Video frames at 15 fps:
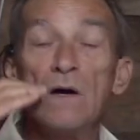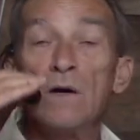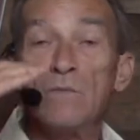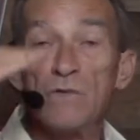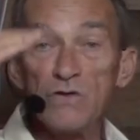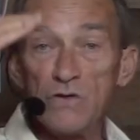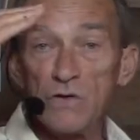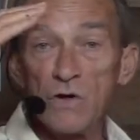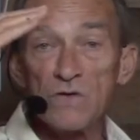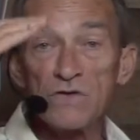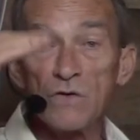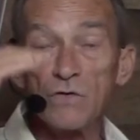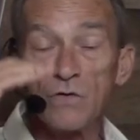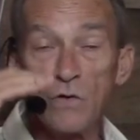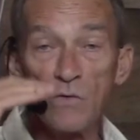but you can also
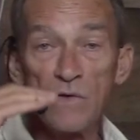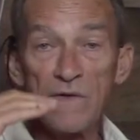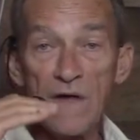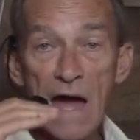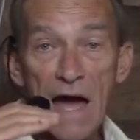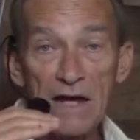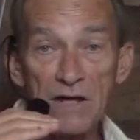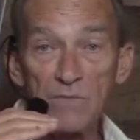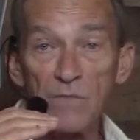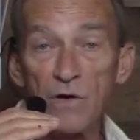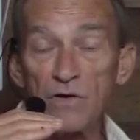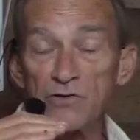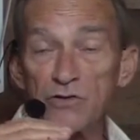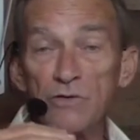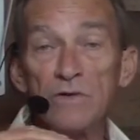do it with
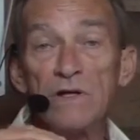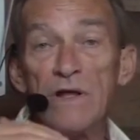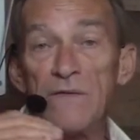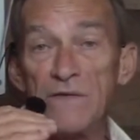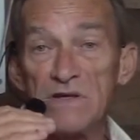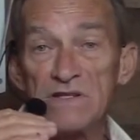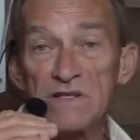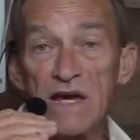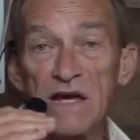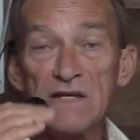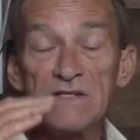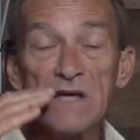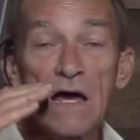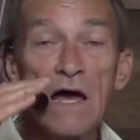acupuncture, and in this case,